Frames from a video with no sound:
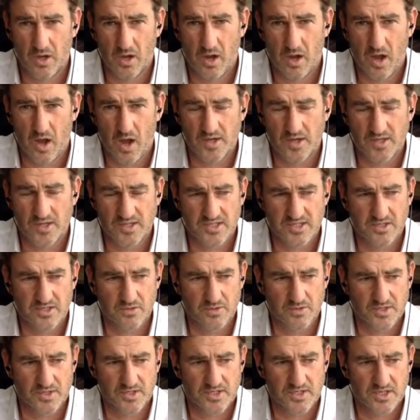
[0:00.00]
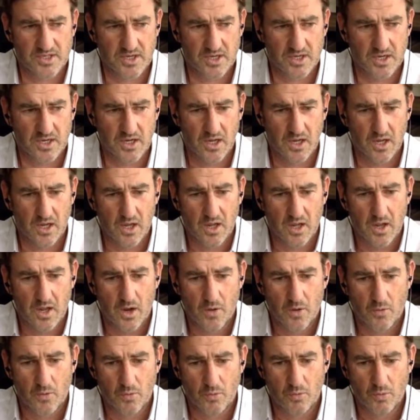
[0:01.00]
I still see
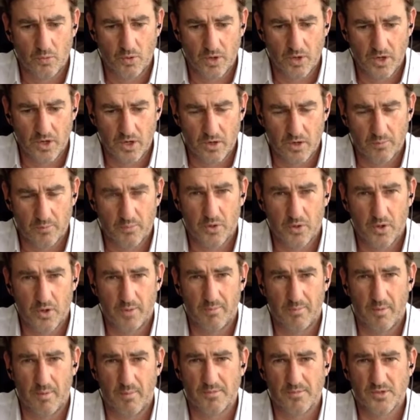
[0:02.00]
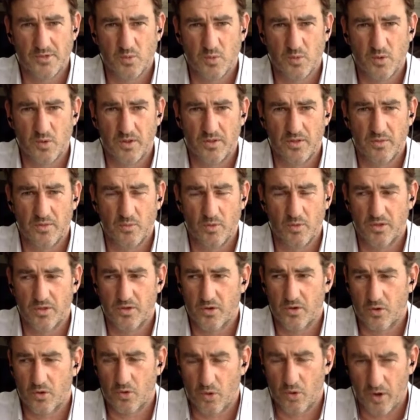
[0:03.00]
real problems with
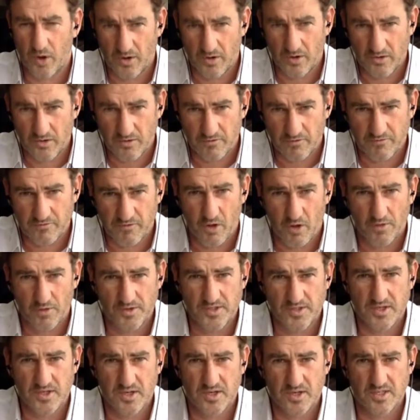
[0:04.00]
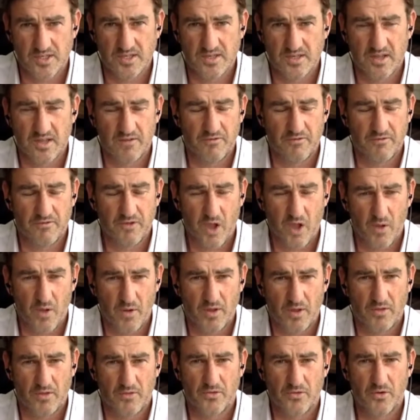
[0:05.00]
credit defaults. I see that
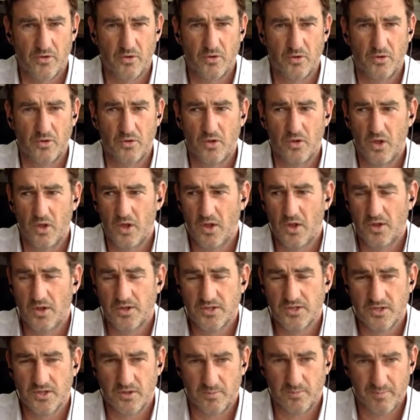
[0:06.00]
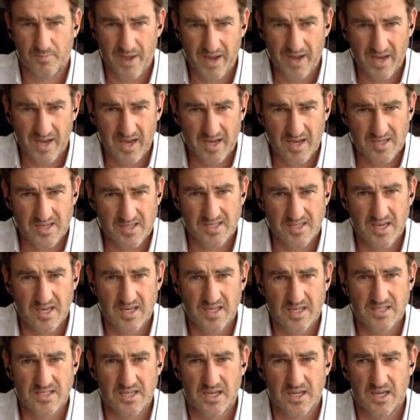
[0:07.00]
flowing through to the banking
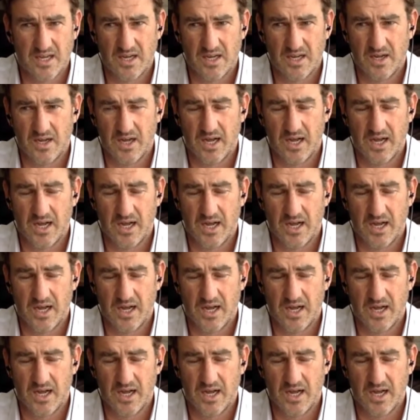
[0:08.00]
sector.